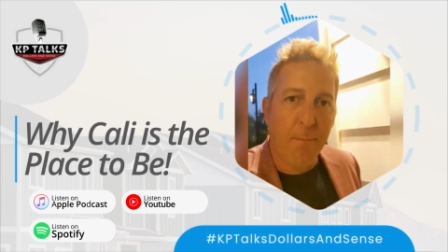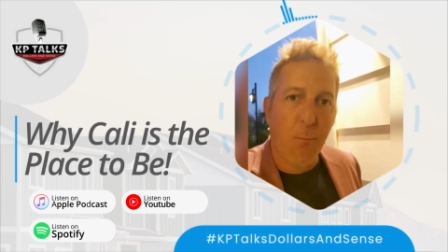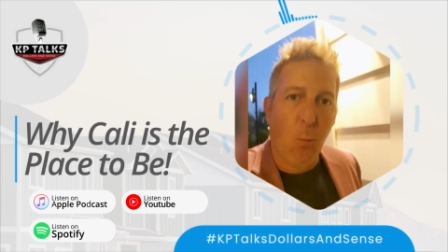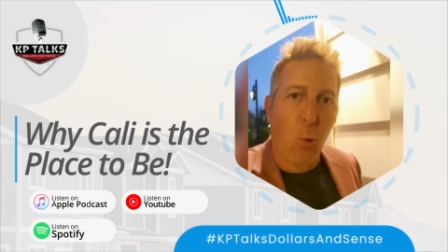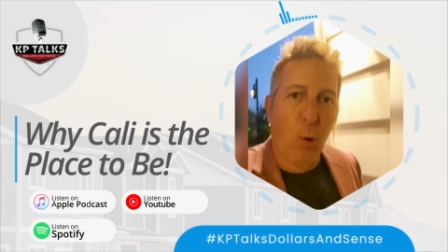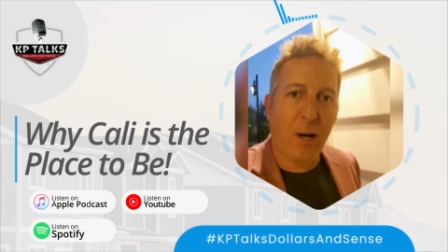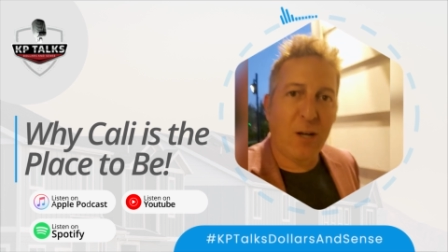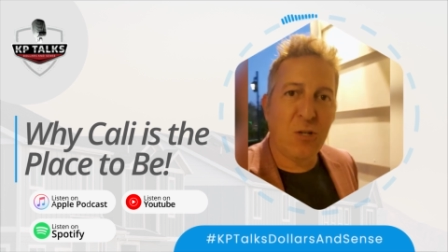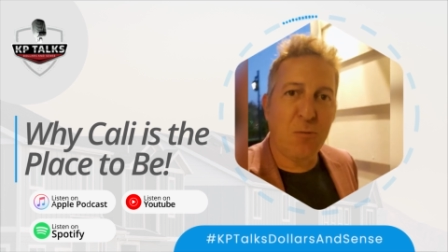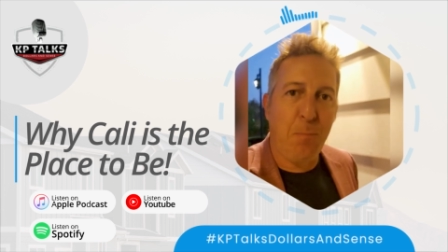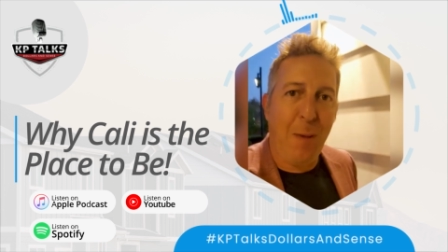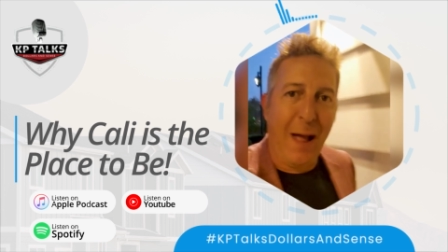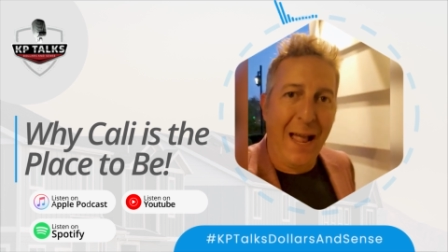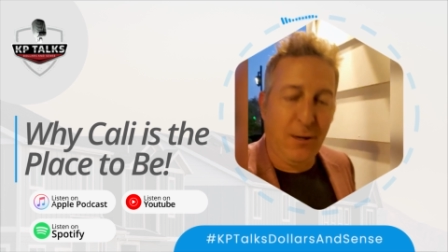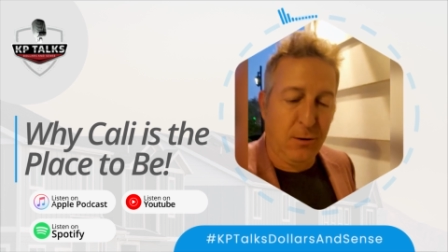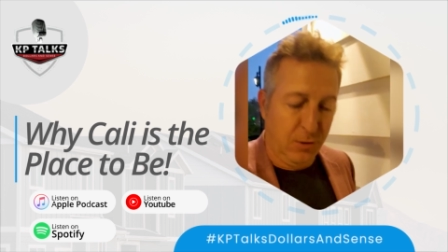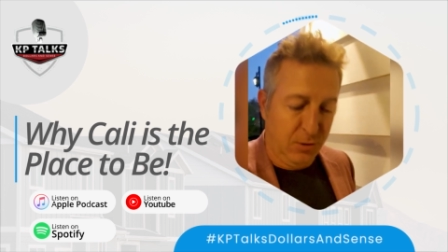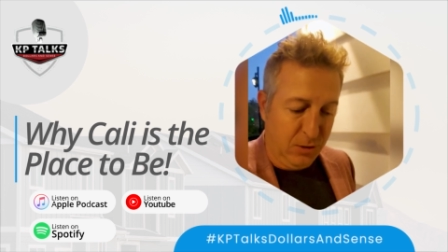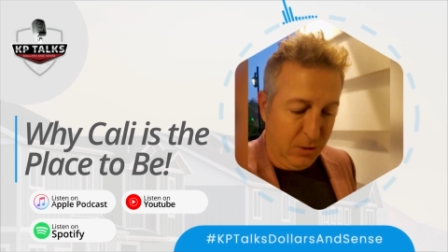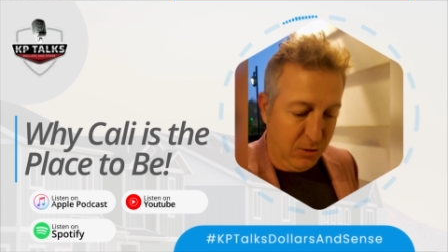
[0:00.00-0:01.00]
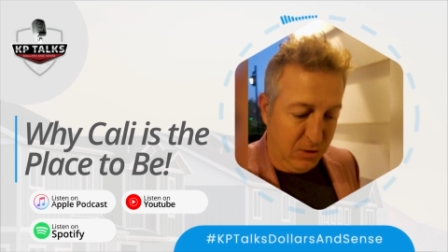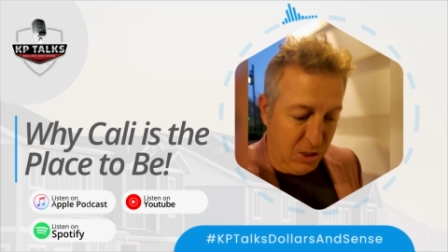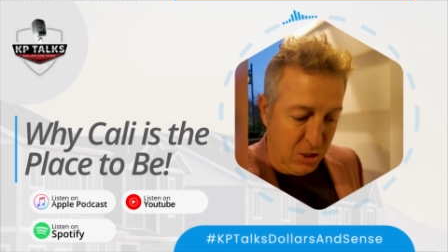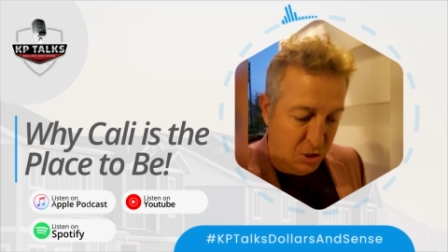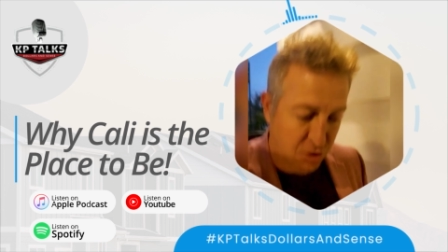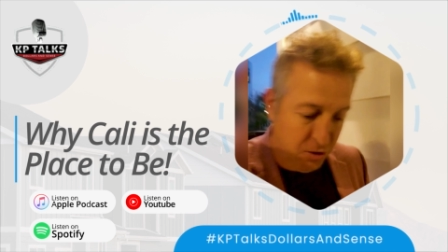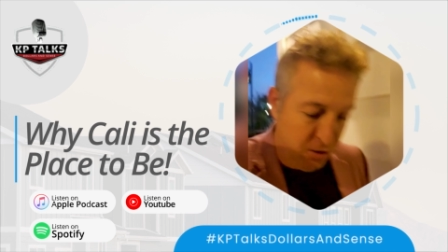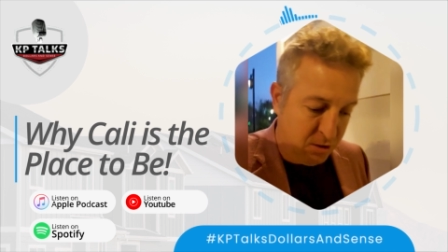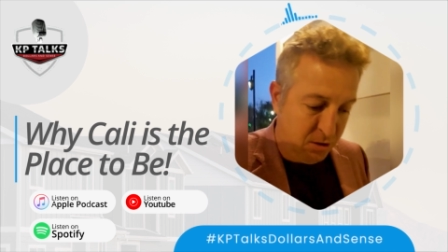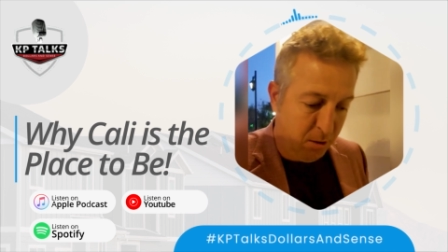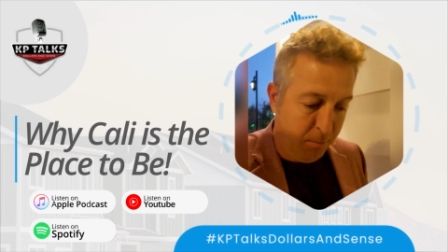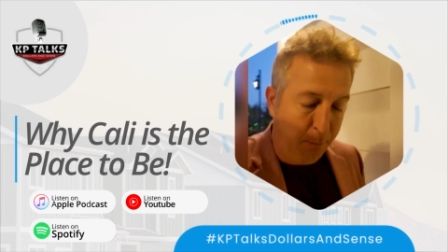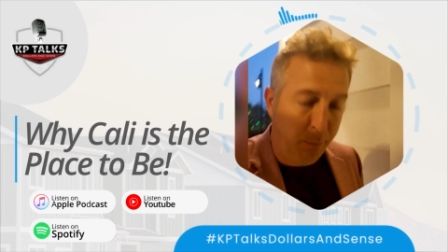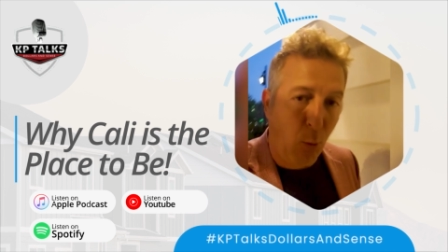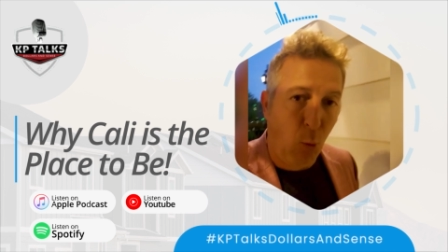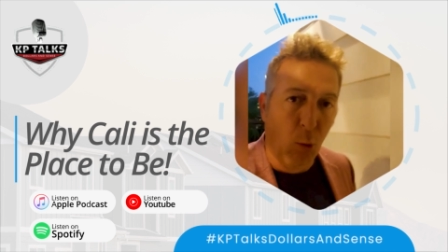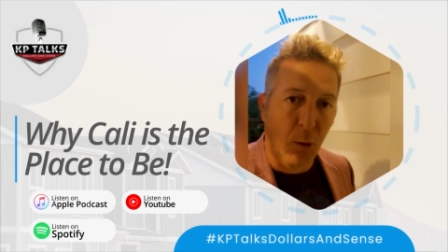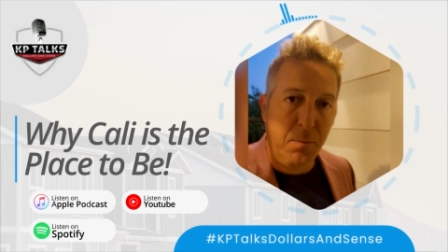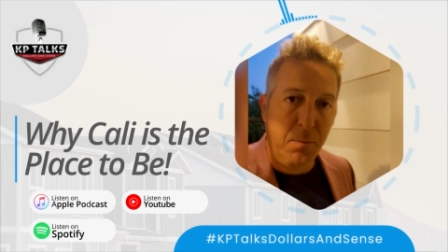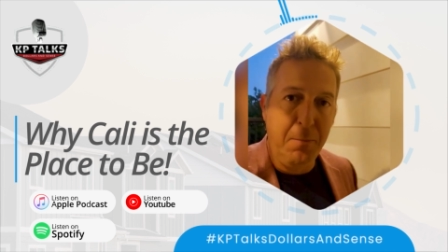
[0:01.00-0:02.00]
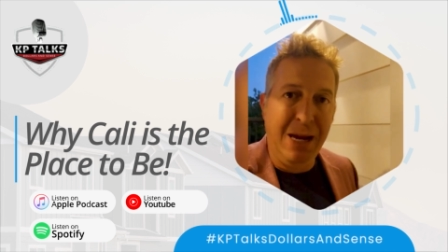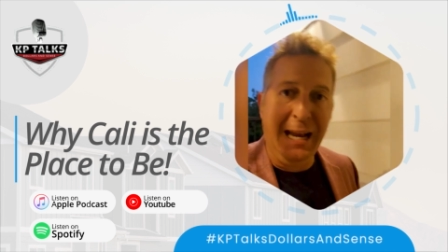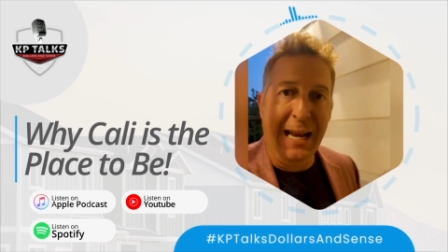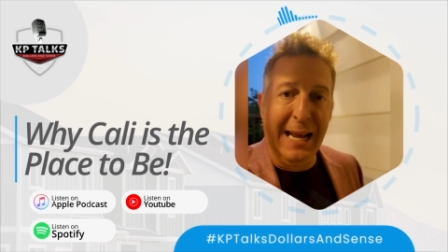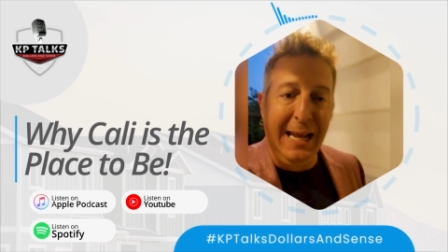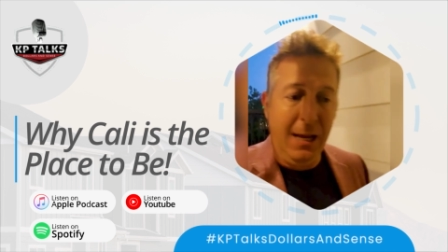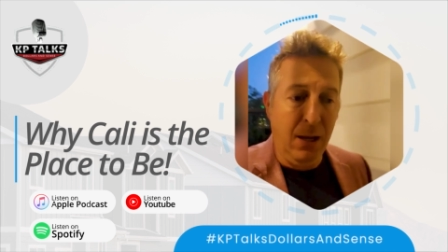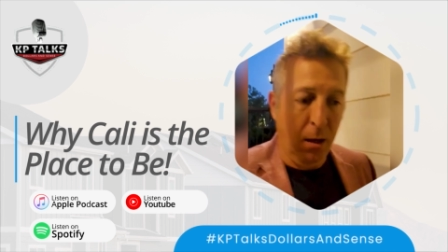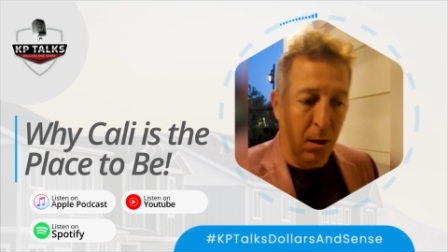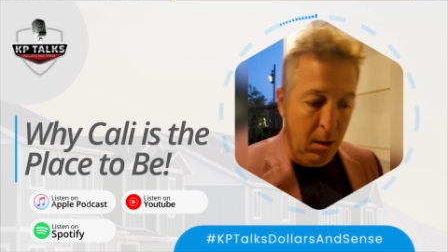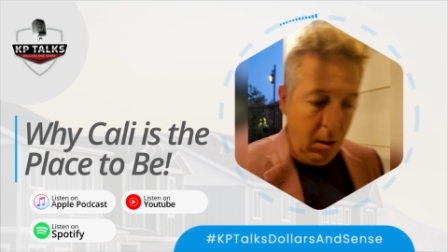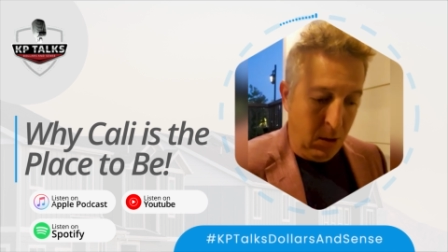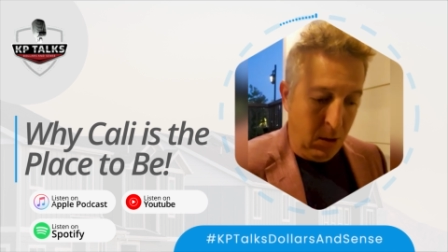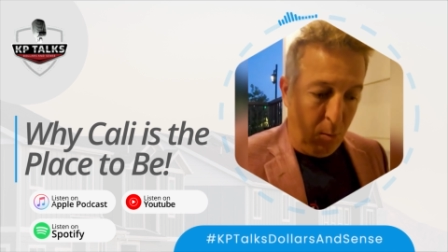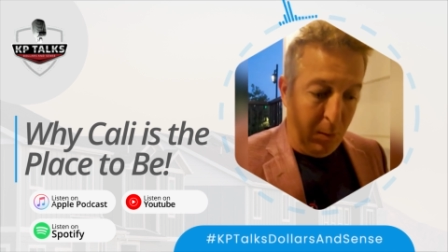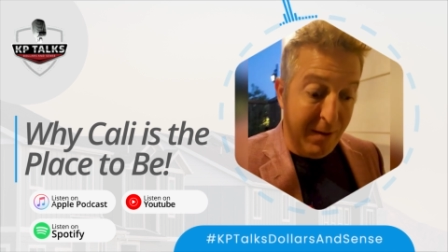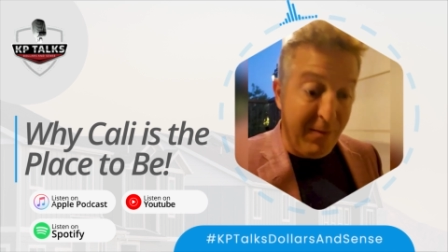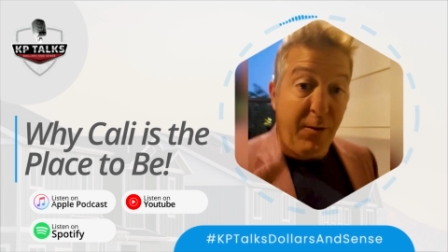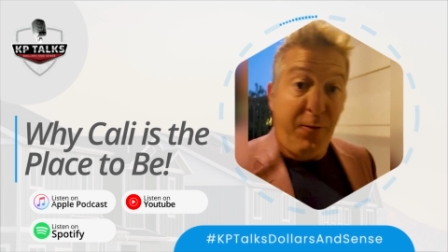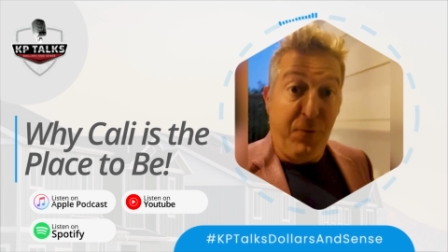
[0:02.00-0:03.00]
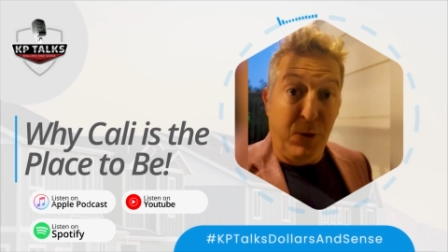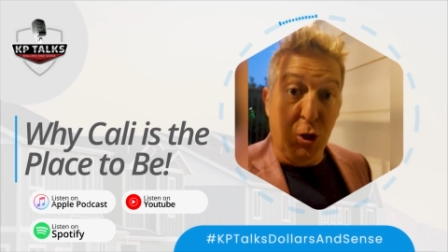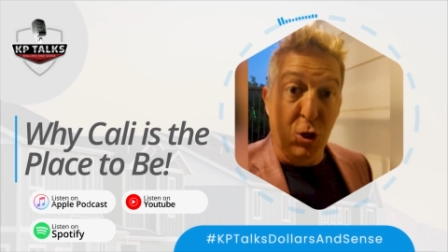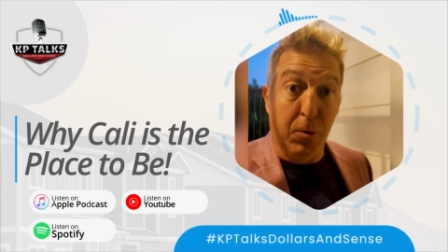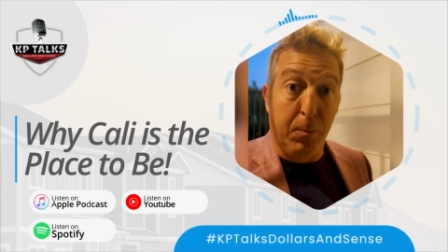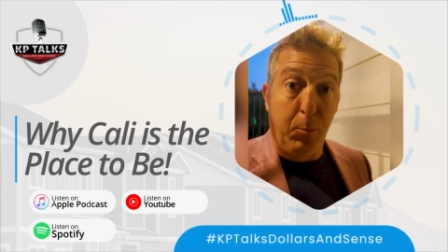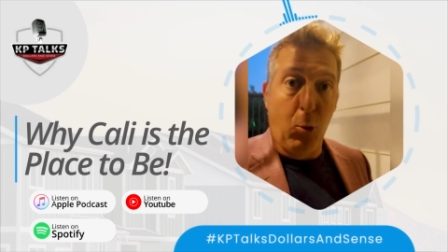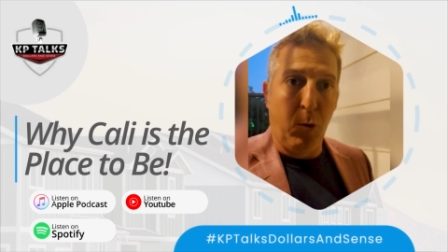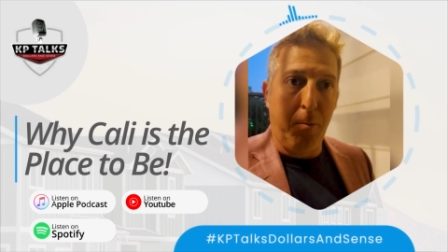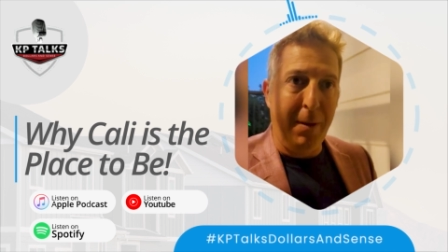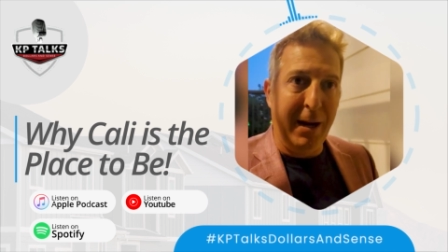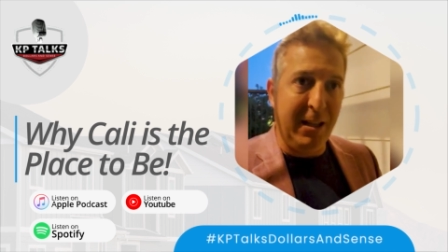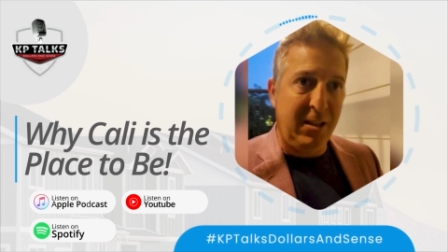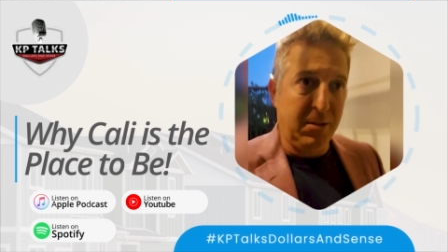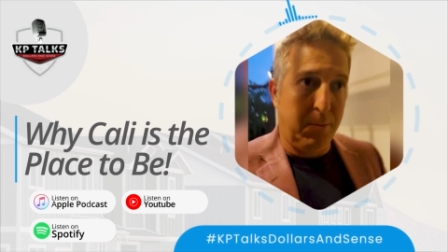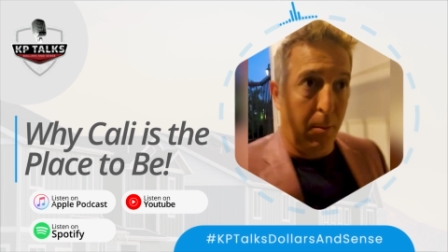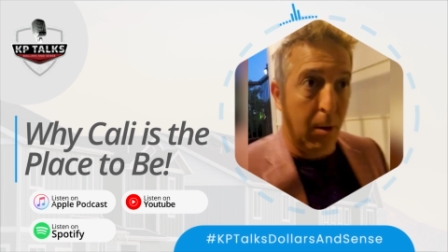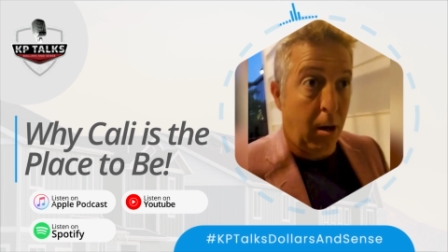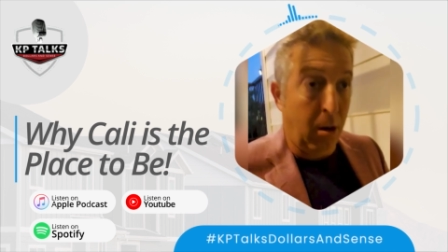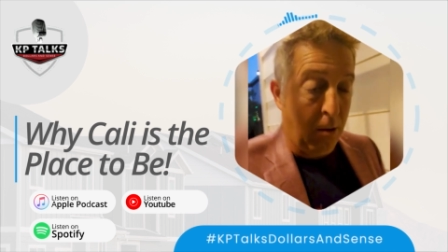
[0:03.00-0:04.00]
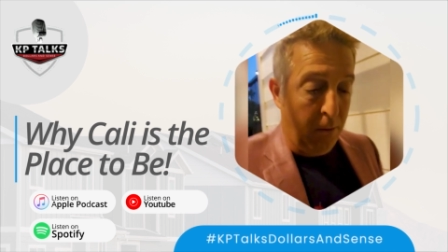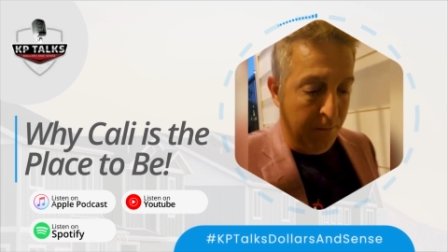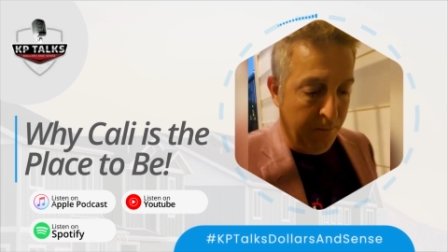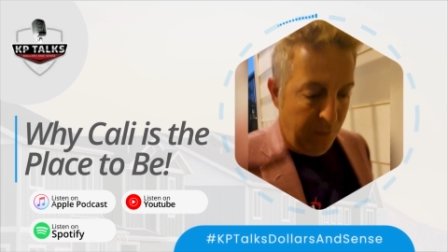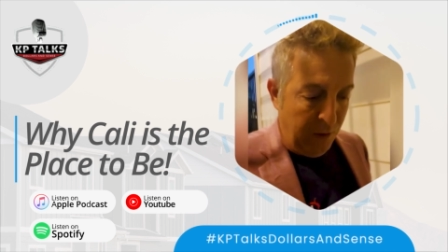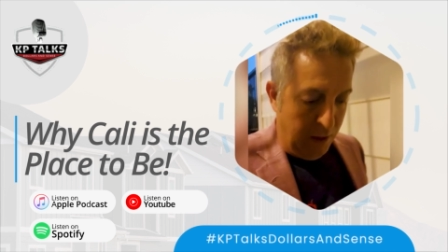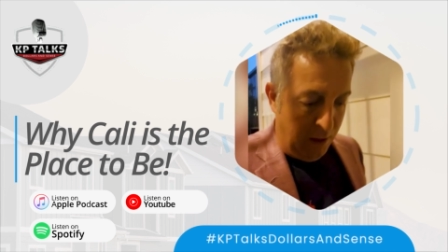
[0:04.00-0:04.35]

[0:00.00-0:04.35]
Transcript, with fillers: Mortgage Bankers Association. It's our board meeting. We have an official board meeting tomorrow.